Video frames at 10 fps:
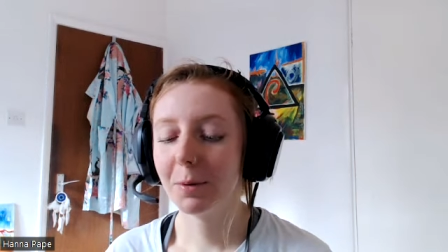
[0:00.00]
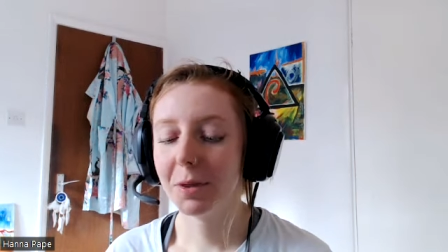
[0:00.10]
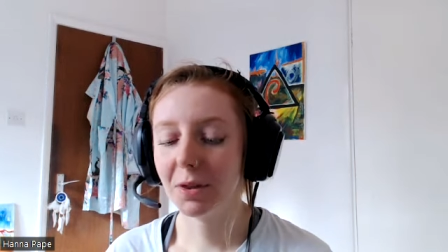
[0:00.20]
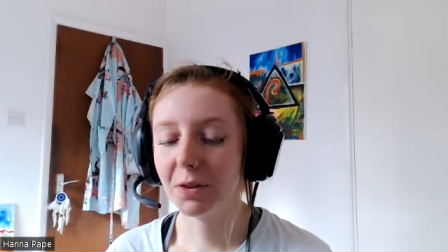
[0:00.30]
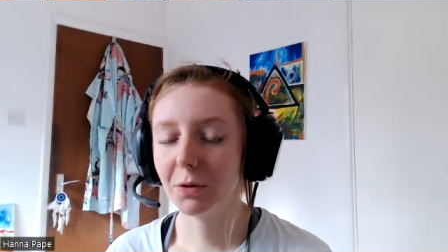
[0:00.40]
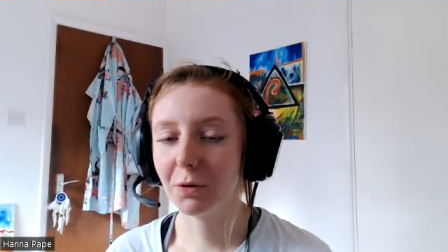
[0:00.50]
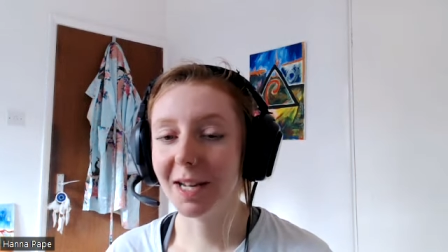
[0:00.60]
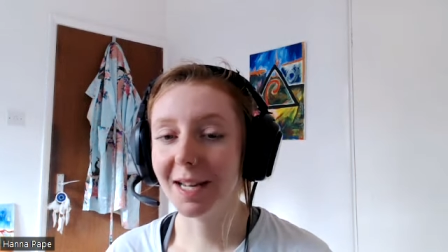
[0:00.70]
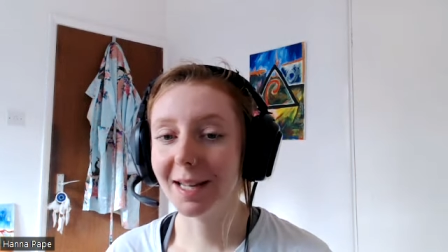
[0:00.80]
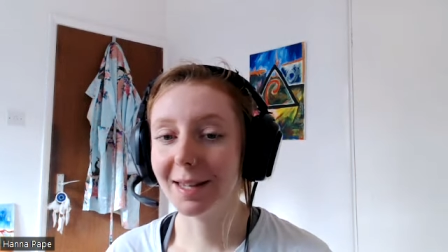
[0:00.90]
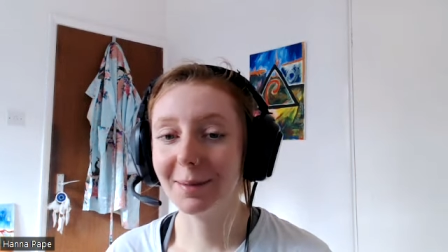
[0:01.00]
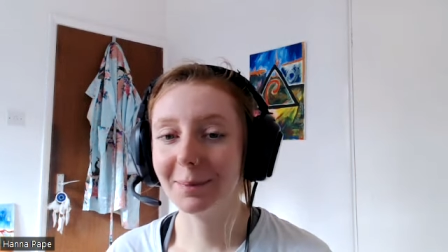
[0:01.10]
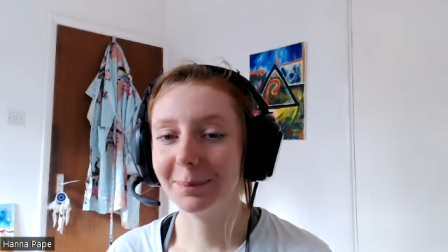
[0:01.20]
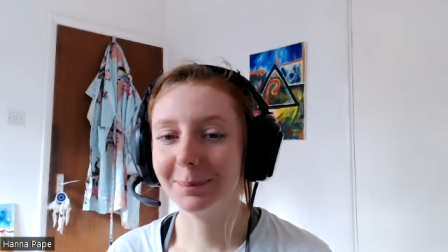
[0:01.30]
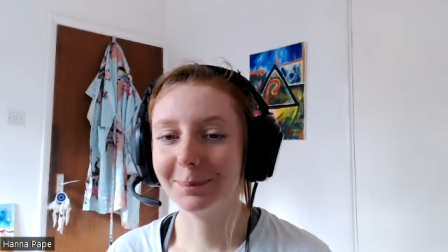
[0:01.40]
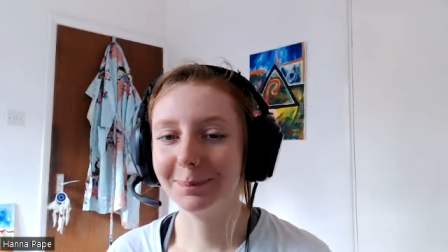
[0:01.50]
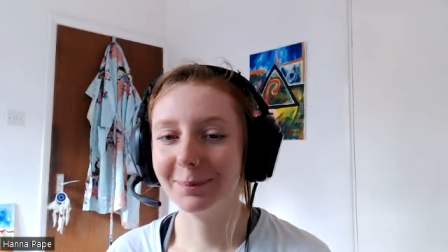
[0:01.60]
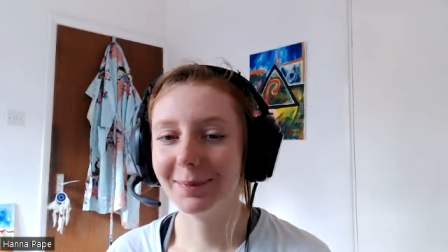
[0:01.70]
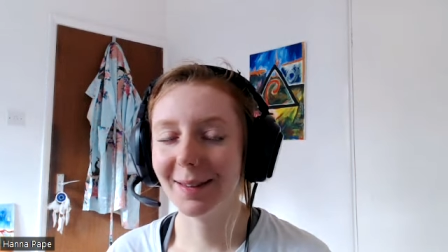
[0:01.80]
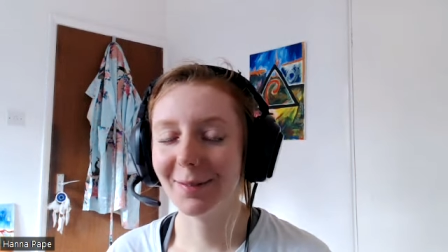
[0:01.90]
with the screen,
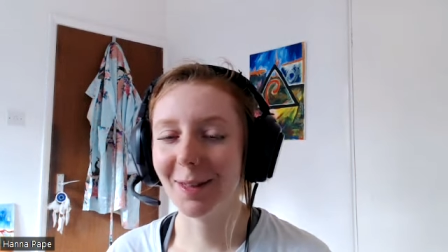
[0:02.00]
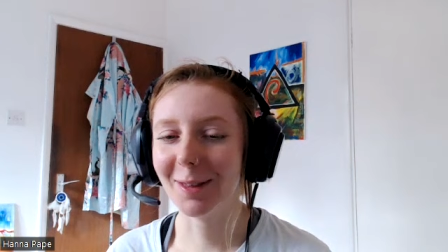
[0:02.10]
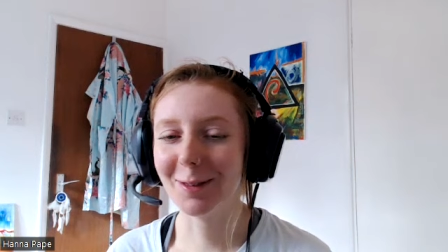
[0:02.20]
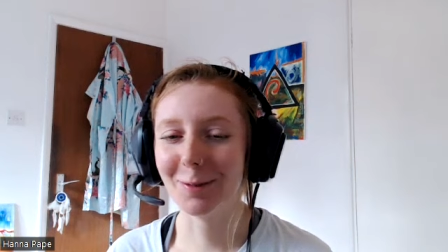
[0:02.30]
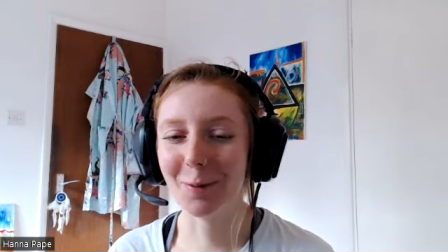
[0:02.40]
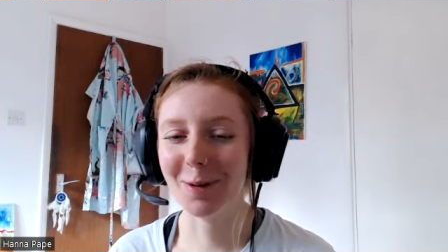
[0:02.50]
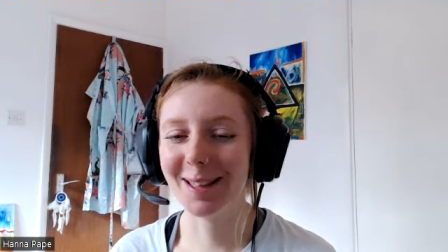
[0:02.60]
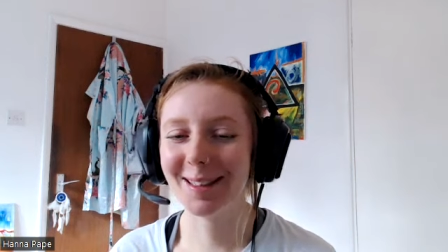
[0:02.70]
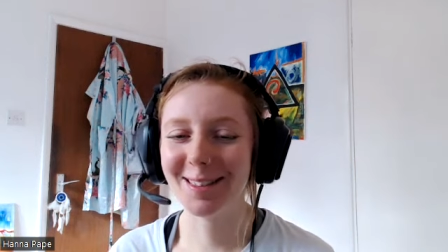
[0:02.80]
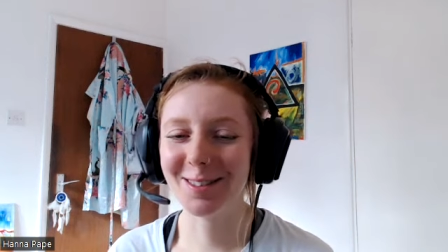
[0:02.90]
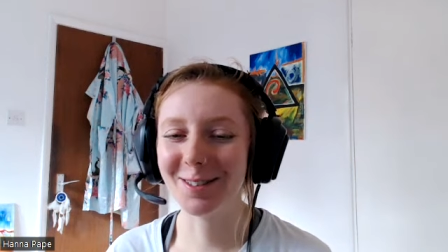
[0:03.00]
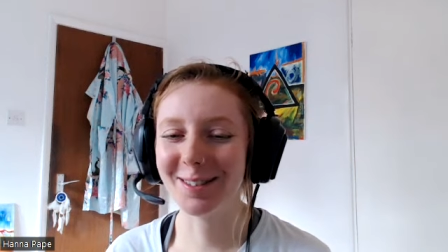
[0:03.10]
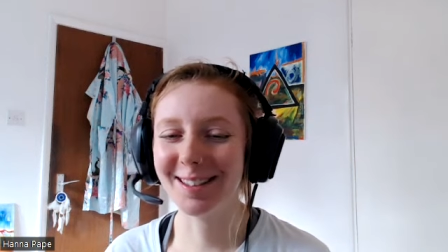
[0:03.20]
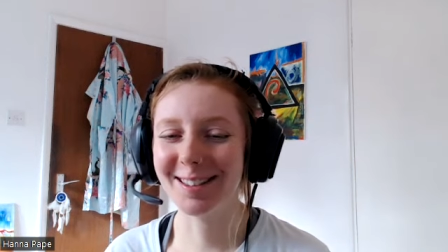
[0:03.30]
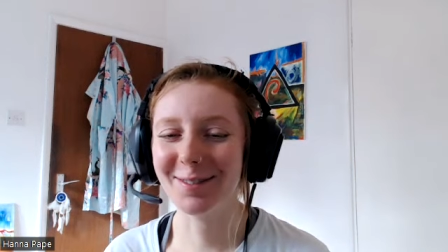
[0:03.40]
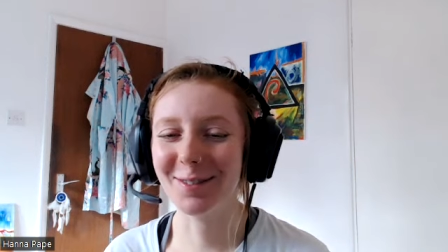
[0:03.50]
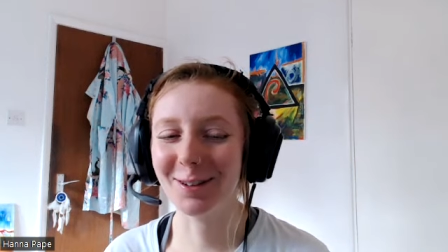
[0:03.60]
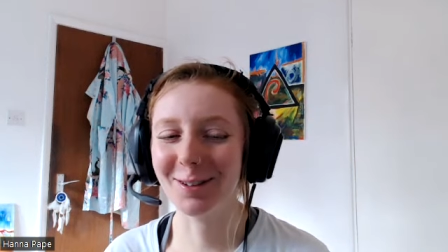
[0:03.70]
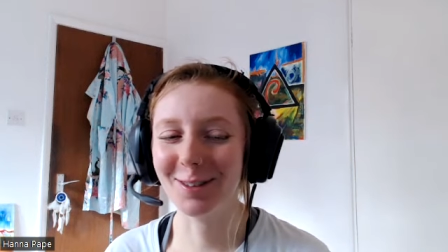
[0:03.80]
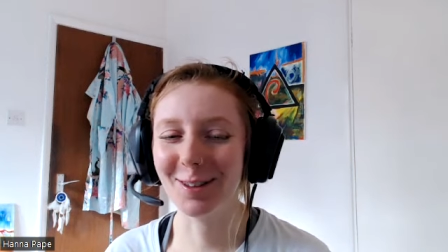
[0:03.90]
if that's what we're choosing to
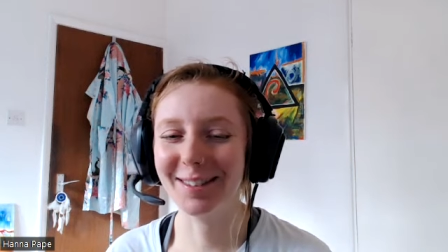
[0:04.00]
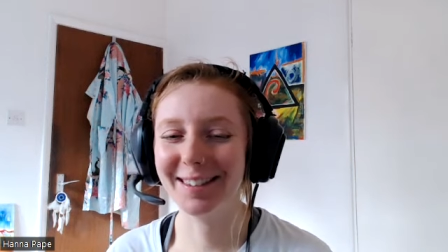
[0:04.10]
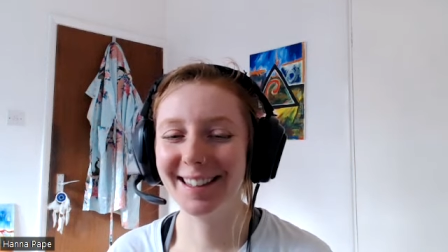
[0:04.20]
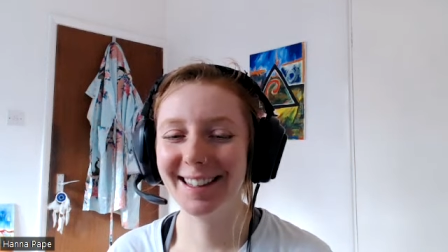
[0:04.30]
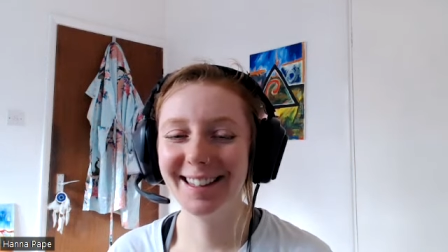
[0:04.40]
focus on.